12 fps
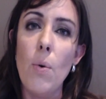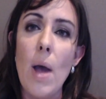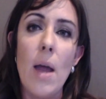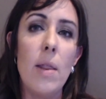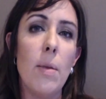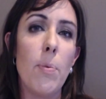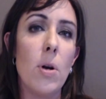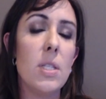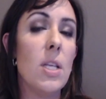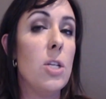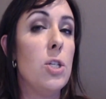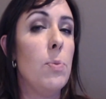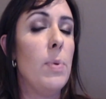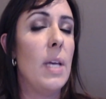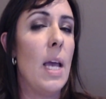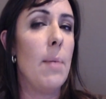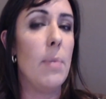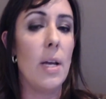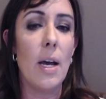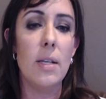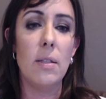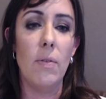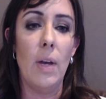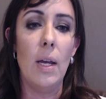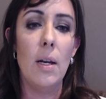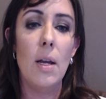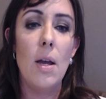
and the person that you became because of it.